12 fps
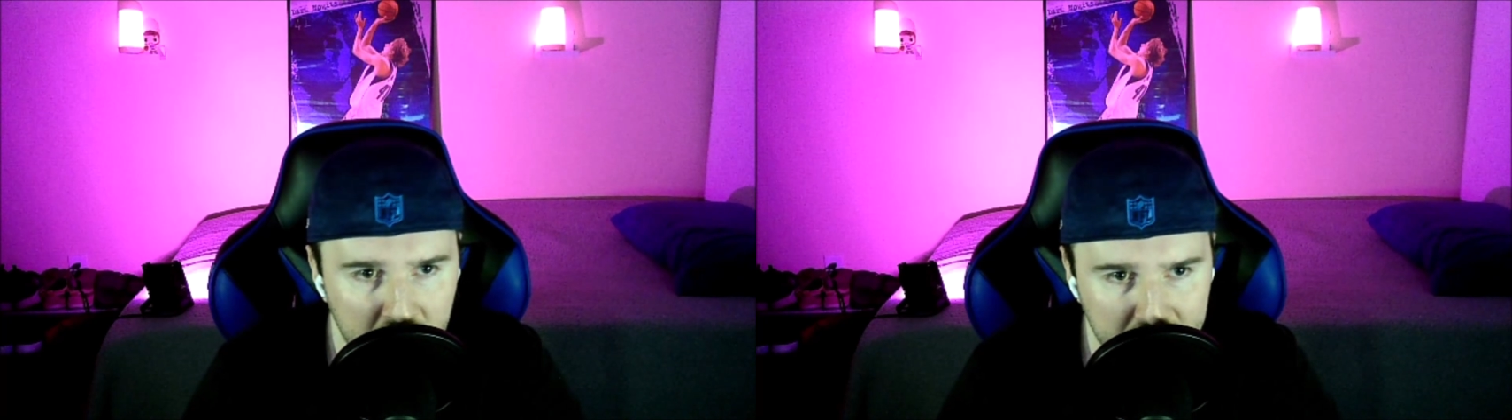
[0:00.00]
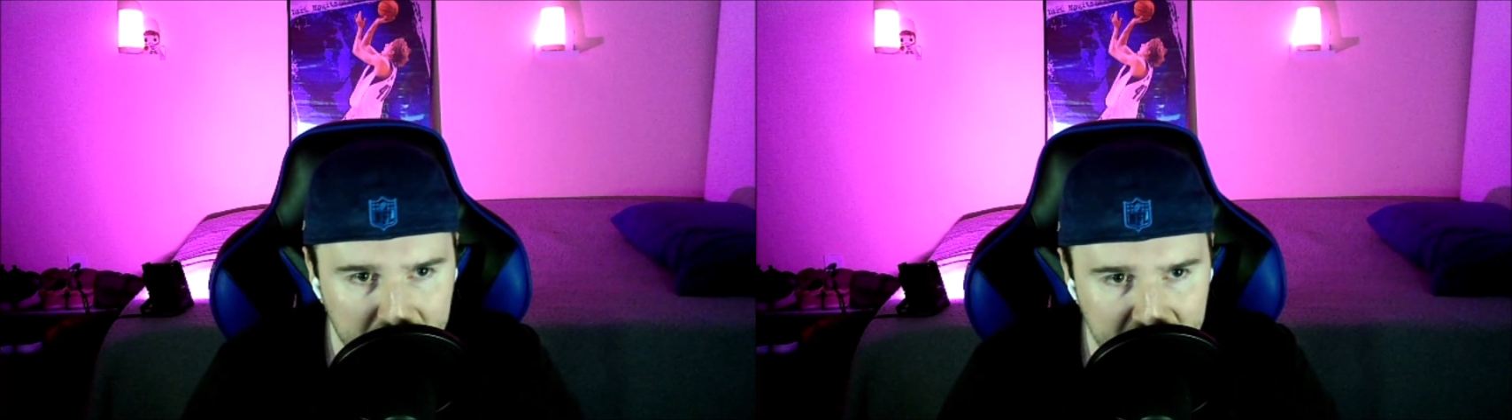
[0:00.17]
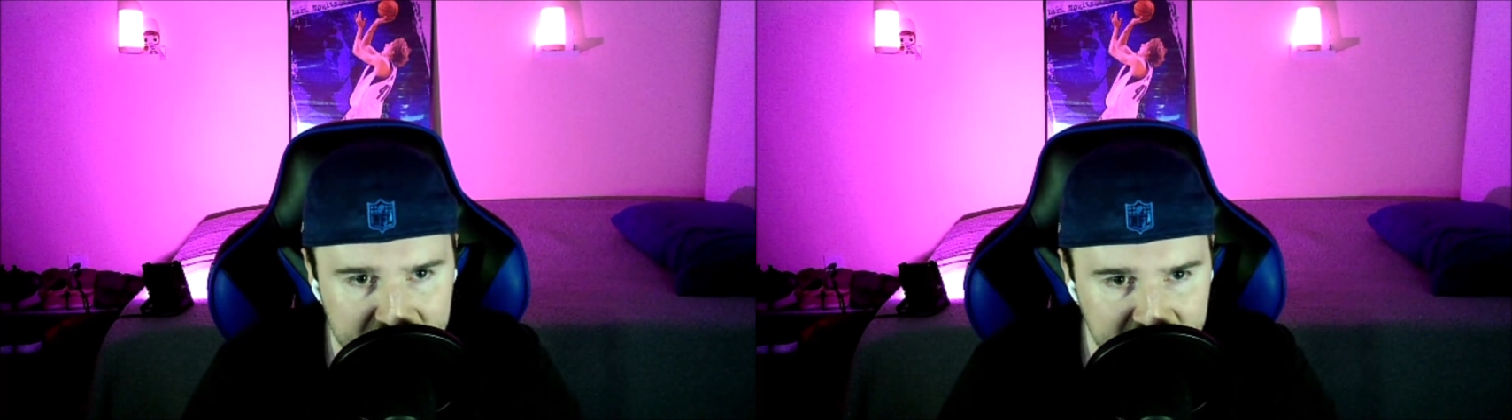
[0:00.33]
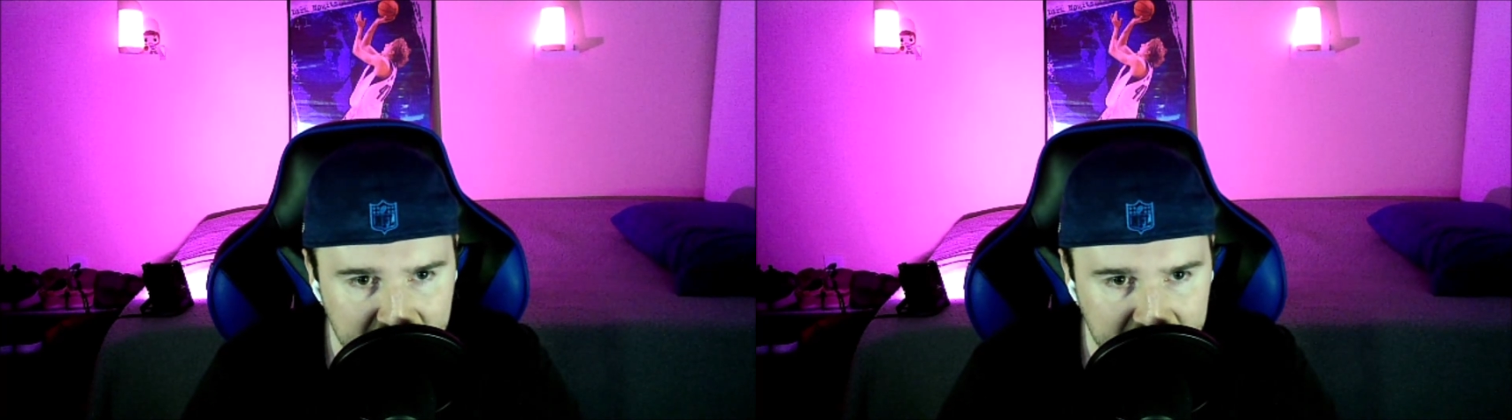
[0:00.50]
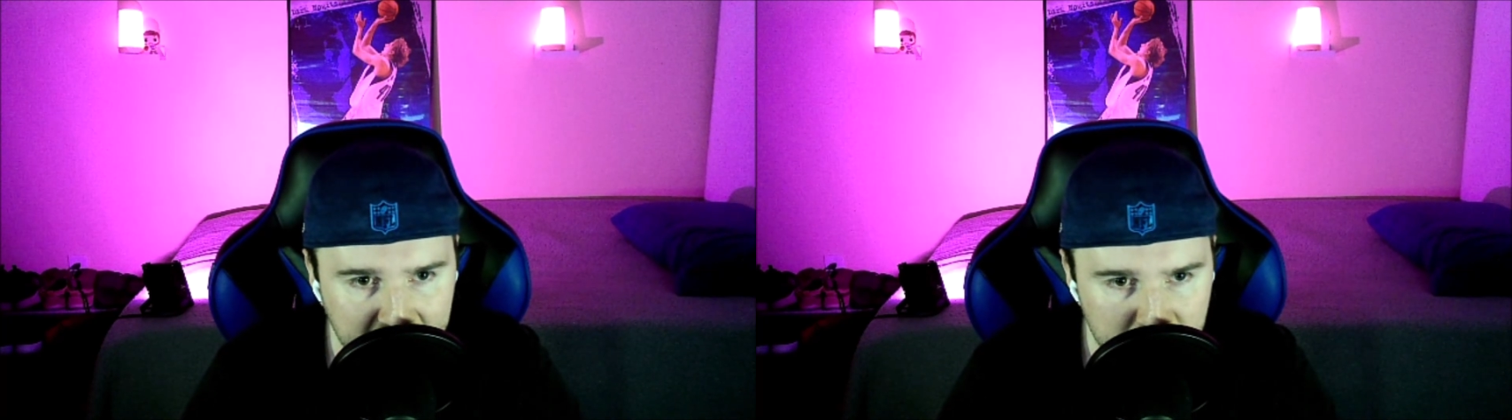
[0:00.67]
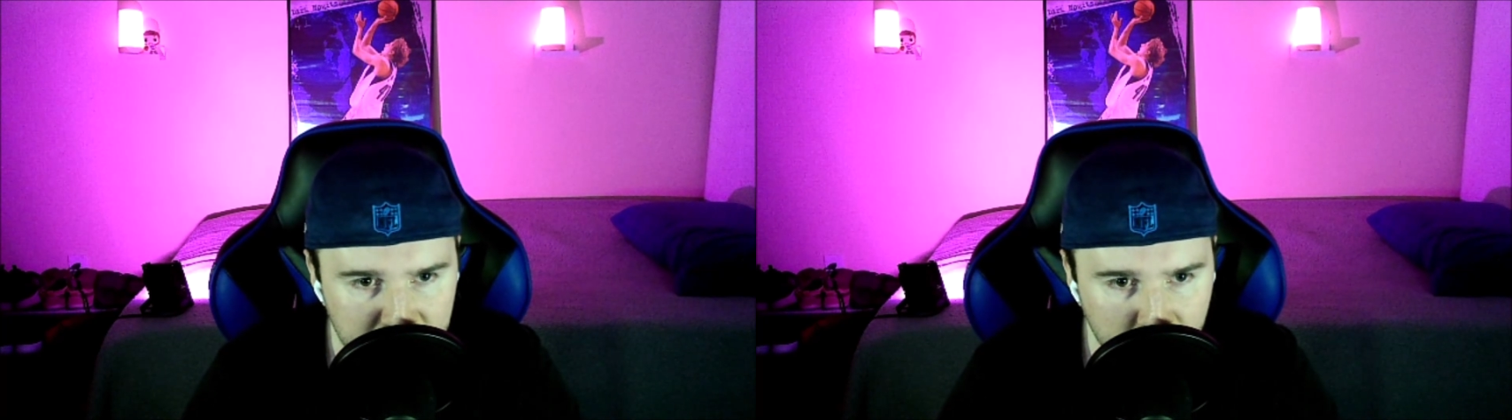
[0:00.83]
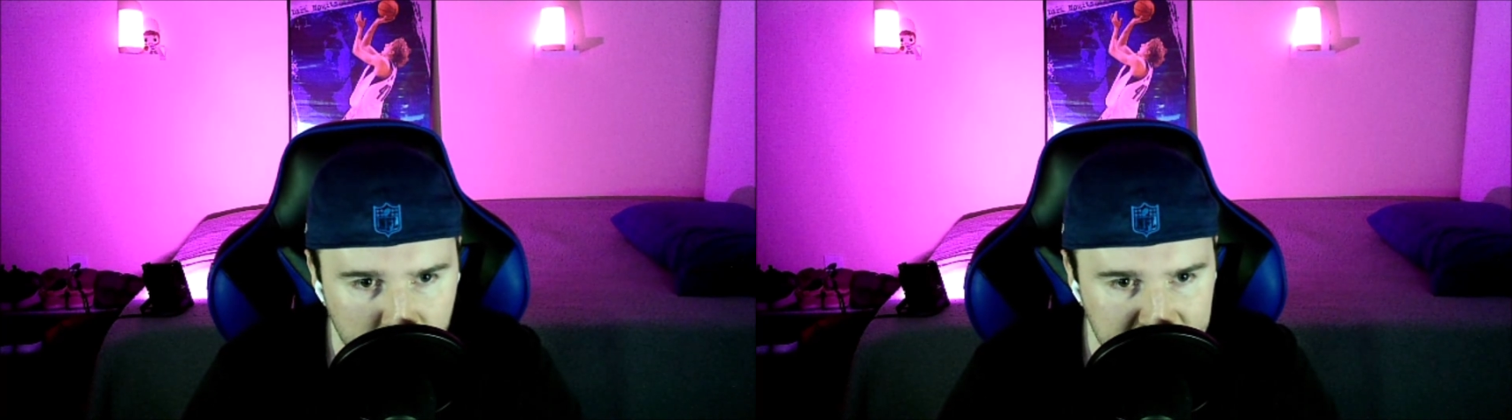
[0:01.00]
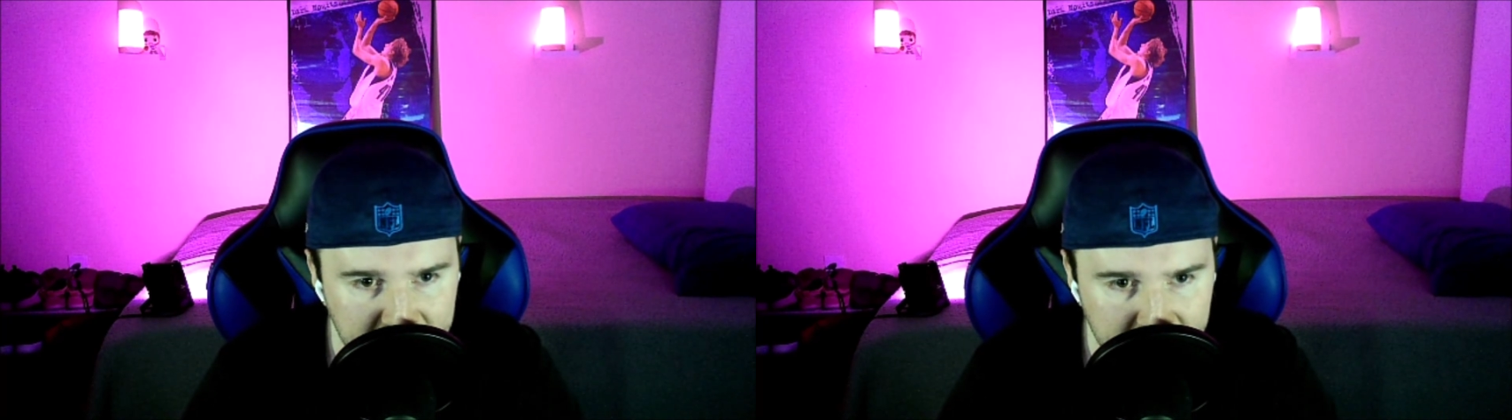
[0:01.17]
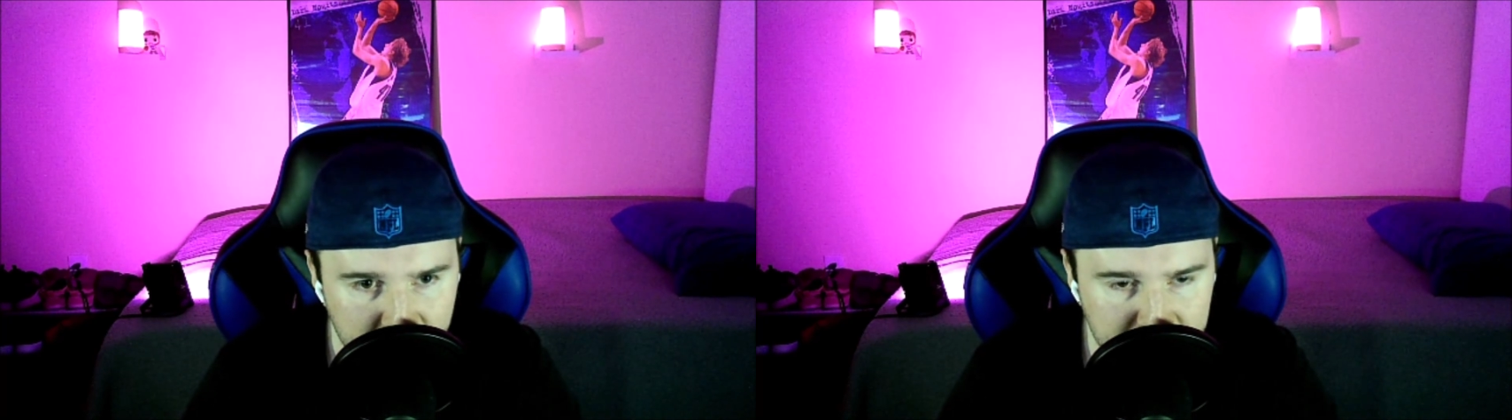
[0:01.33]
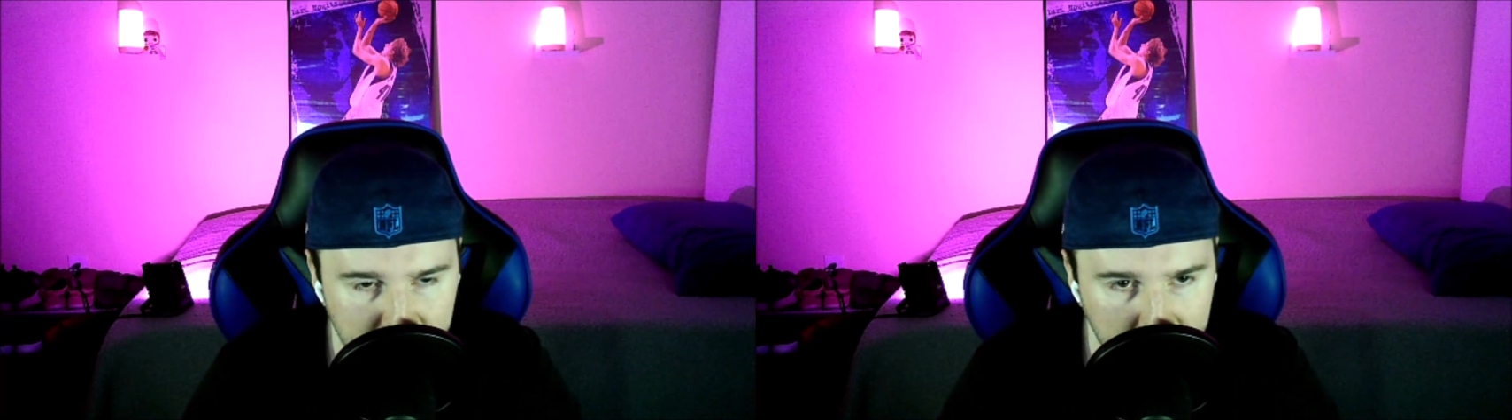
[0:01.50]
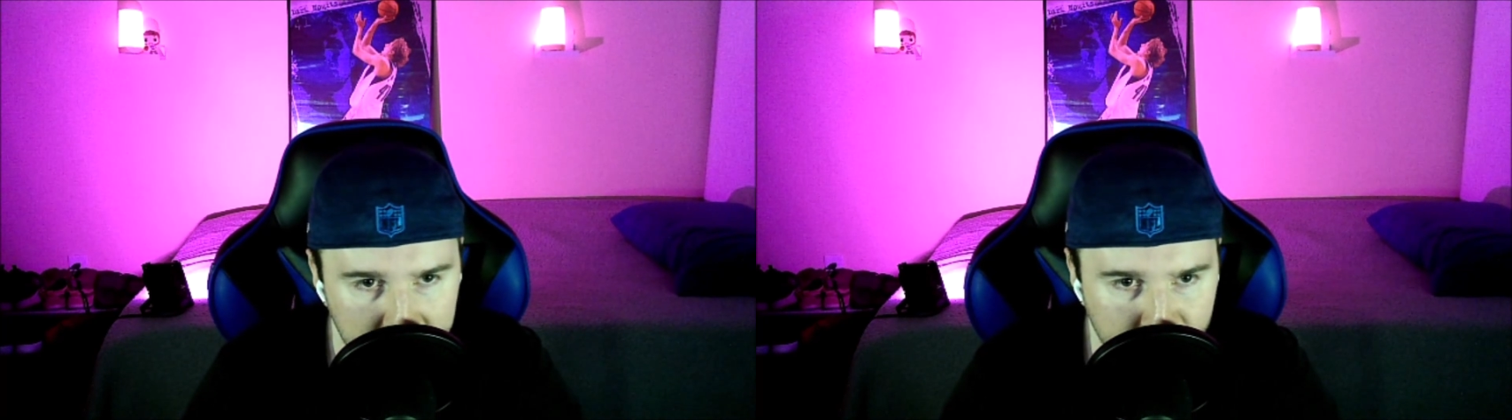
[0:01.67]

Last 10 games for San Jose,